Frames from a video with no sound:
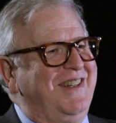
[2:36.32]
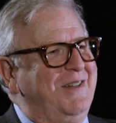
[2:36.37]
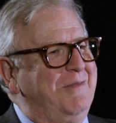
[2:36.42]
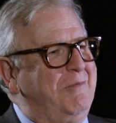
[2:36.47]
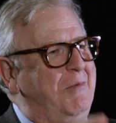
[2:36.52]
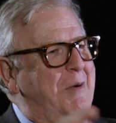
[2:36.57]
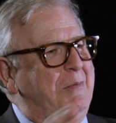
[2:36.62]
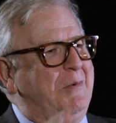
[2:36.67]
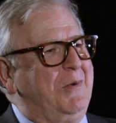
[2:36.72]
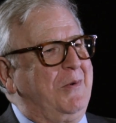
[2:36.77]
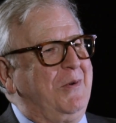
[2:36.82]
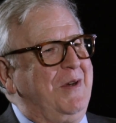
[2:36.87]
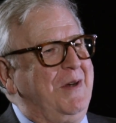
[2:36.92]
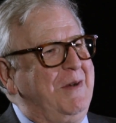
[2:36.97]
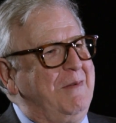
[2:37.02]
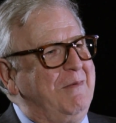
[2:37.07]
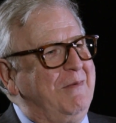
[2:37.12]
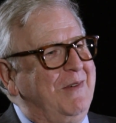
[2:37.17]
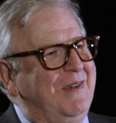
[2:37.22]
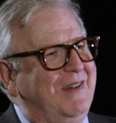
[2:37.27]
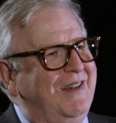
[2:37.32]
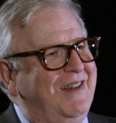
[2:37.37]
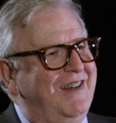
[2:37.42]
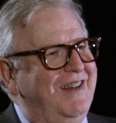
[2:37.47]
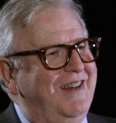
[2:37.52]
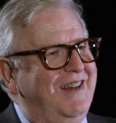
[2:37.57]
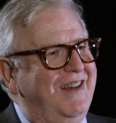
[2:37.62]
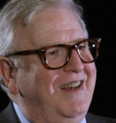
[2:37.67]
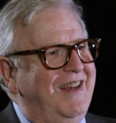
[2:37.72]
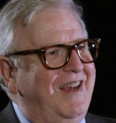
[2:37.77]
the whipped cream.
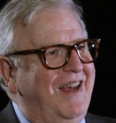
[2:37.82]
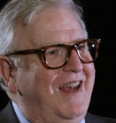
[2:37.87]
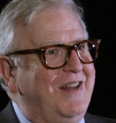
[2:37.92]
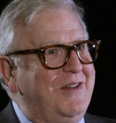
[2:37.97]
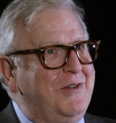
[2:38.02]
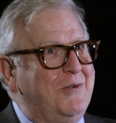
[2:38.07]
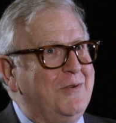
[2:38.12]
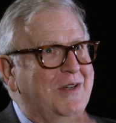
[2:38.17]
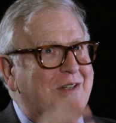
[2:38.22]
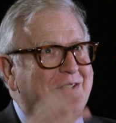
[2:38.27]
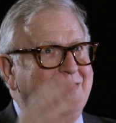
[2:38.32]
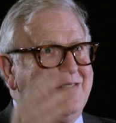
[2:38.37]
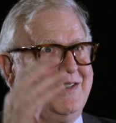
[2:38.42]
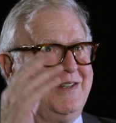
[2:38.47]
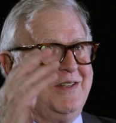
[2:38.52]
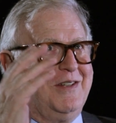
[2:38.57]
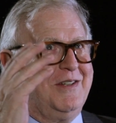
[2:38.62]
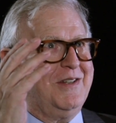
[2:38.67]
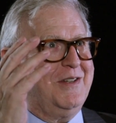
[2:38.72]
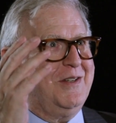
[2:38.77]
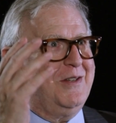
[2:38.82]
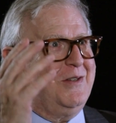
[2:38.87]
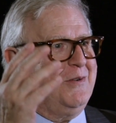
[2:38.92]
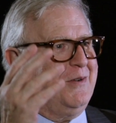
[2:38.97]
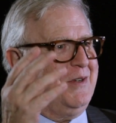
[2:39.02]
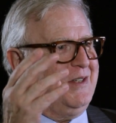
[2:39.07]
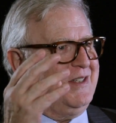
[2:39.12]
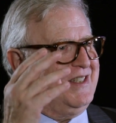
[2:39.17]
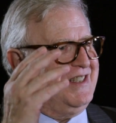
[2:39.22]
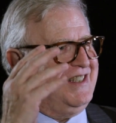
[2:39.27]
And you can
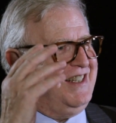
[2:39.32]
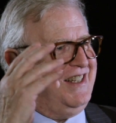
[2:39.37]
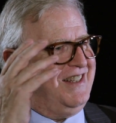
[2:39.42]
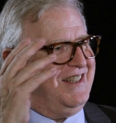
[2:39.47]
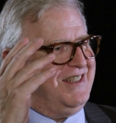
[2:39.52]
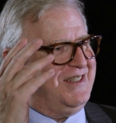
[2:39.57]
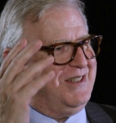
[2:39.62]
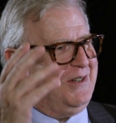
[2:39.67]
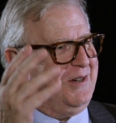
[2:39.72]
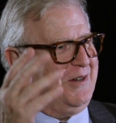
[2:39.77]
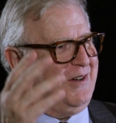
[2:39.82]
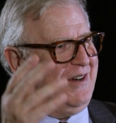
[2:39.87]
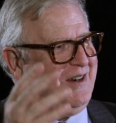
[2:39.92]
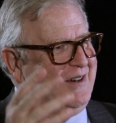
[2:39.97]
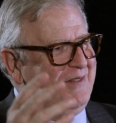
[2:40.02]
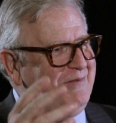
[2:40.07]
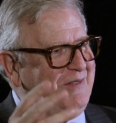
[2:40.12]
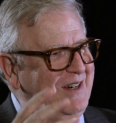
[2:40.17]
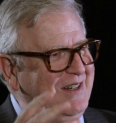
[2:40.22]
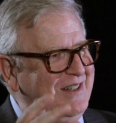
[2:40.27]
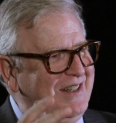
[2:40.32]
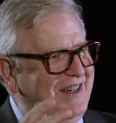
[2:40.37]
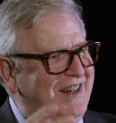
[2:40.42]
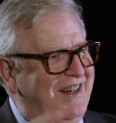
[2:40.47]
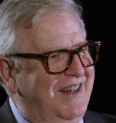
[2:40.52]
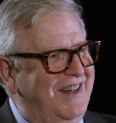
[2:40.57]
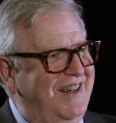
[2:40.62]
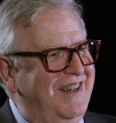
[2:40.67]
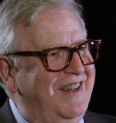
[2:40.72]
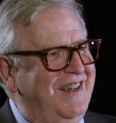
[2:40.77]
see this in your mind's
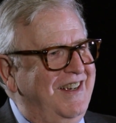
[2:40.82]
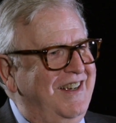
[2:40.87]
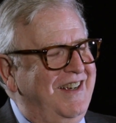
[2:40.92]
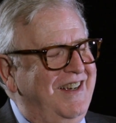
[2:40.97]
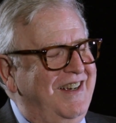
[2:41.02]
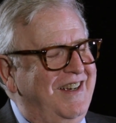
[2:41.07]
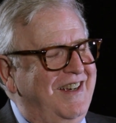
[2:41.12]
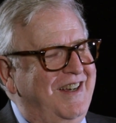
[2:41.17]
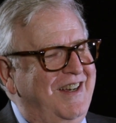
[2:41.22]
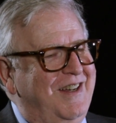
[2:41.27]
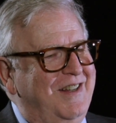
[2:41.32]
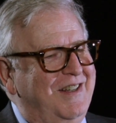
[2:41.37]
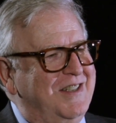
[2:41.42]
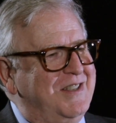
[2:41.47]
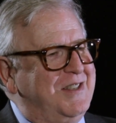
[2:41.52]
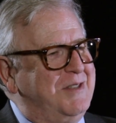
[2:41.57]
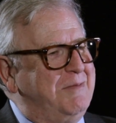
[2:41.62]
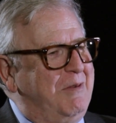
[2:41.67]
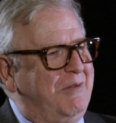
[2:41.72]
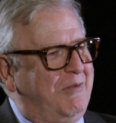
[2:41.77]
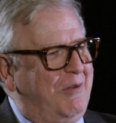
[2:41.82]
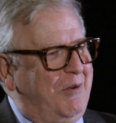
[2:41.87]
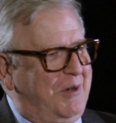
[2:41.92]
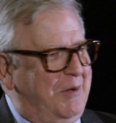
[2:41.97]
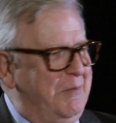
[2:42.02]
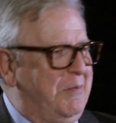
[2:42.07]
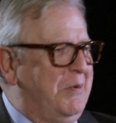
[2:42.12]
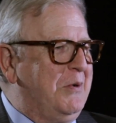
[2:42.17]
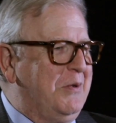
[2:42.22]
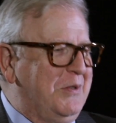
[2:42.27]
eye. And this is before
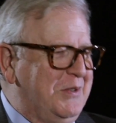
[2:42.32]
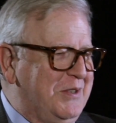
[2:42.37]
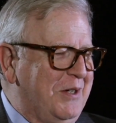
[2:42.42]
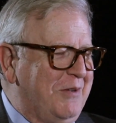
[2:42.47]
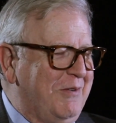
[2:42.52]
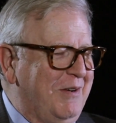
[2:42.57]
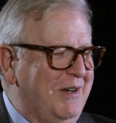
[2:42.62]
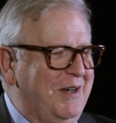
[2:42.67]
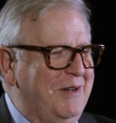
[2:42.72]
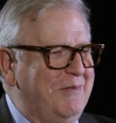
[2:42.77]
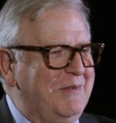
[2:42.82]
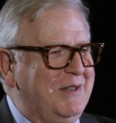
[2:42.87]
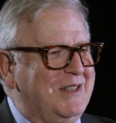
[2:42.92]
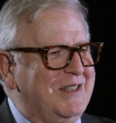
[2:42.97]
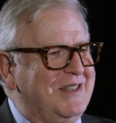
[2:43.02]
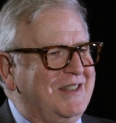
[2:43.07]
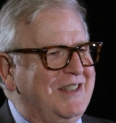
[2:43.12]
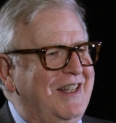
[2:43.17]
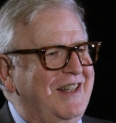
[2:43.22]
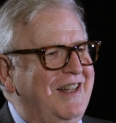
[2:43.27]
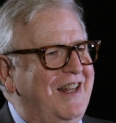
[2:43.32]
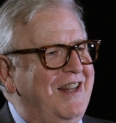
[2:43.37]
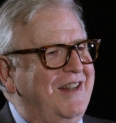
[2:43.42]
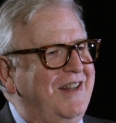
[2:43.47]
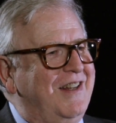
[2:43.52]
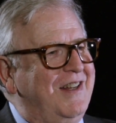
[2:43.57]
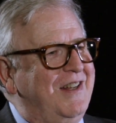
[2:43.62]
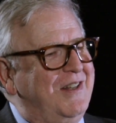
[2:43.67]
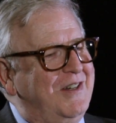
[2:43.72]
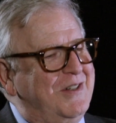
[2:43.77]
computer-generated images, and
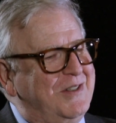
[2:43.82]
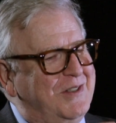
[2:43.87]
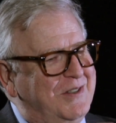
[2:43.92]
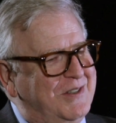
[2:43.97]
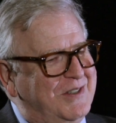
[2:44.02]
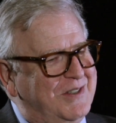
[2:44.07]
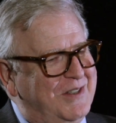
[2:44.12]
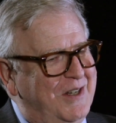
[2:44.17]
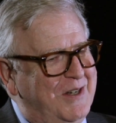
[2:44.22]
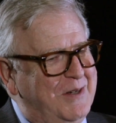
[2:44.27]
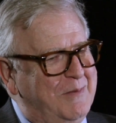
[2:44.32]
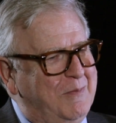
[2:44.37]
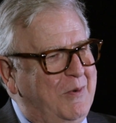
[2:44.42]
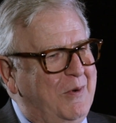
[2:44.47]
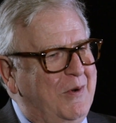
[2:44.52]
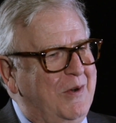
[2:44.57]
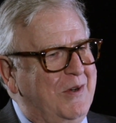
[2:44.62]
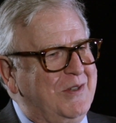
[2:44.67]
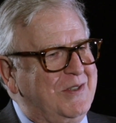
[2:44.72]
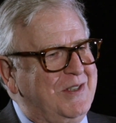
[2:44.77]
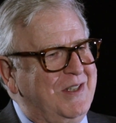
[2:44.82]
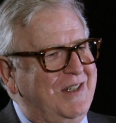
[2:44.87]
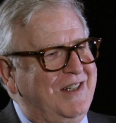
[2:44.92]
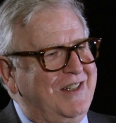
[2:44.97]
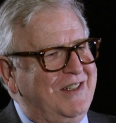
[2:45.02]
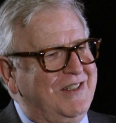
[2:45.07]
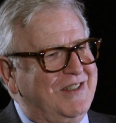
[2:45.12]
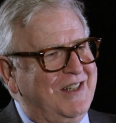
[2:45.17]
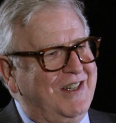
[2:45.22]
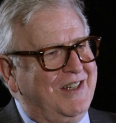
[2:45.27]
then there's a slight pause, and
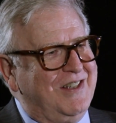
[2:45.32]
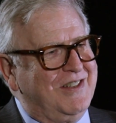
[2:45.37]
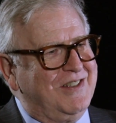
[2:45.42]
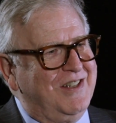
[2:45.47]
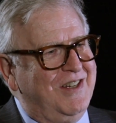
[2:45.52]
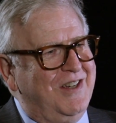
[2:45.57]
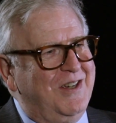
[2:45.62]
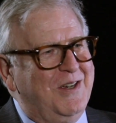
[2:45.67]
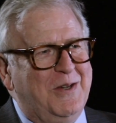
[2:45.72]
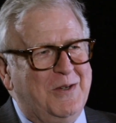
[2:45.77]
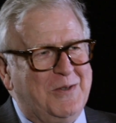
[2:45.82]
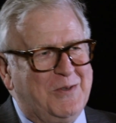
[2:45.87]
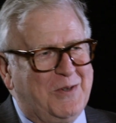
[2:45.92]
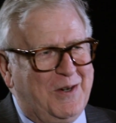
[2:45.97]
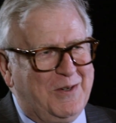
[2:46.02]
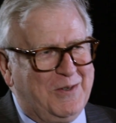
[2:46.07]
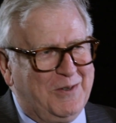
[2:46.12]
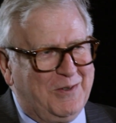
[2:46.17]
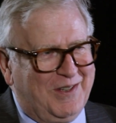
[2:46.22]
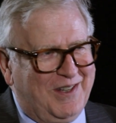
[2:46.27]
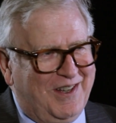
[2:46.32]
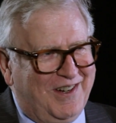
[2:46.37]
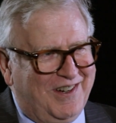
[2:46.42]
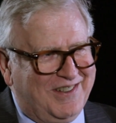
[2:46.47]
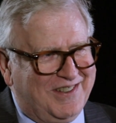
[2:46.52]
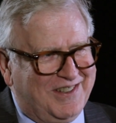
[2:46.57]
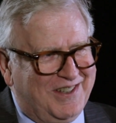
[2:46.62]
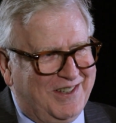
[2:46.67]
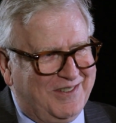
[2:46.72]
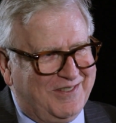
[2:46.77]
he says, try doing that
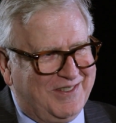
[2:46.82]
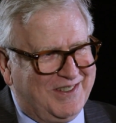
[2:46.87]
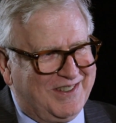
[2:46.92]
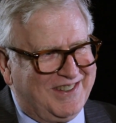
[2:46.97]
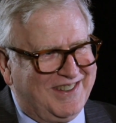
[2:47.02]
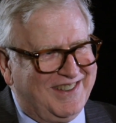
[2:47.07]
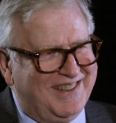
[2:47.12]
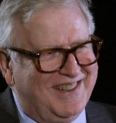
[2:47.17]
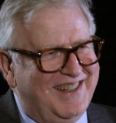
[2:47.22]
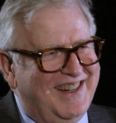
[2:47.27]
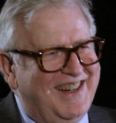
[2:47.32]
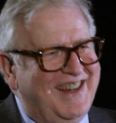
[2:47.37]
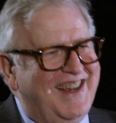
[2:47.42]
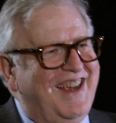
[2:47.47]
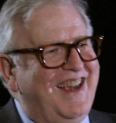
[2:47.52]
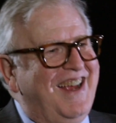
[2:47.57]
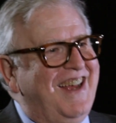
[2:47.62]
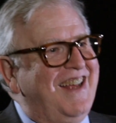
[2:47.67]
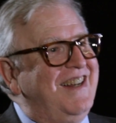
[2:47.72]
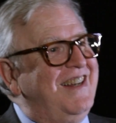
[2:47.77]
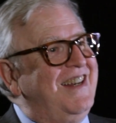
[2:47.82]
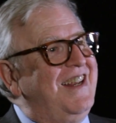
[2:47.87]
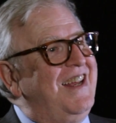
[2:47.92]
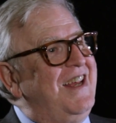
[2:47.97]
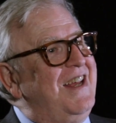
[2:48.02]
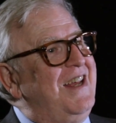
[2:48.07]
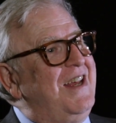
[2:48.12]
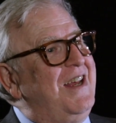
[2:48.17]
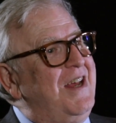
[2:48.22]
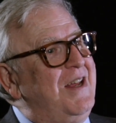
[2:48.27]
on television. And
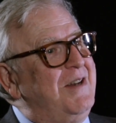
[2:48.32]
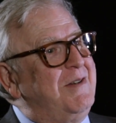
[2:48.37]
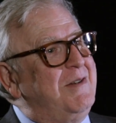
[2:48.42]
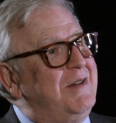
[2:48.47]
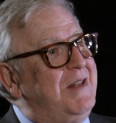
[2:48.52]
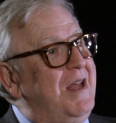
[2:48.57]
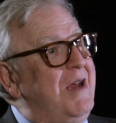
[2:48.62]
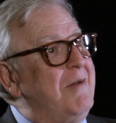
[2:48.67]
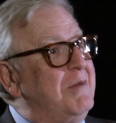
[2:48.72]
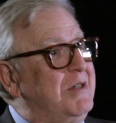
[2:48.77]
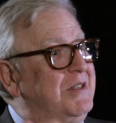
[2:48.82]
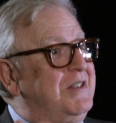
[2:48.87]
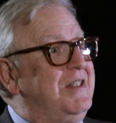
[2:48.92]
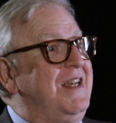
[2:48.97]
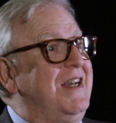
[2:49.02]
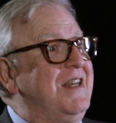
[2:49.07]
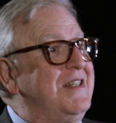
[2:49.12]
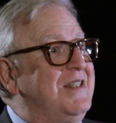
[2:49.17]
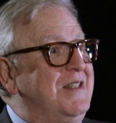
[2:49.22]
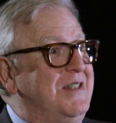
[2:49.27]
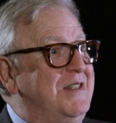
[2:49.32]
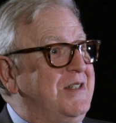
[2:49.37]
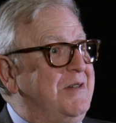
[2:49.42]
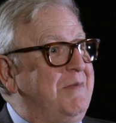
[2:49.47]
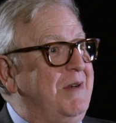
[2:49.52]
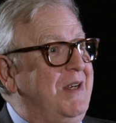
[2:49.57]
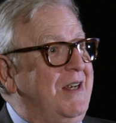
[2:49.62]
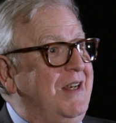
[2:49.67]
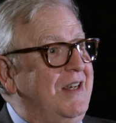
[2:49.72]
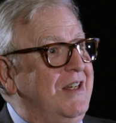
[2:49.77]
that was the essence to
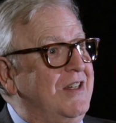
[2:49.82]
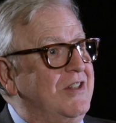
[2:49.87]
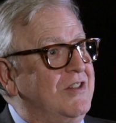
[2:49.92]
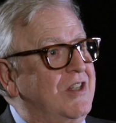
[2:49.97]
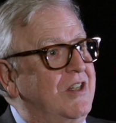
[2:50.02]
me, is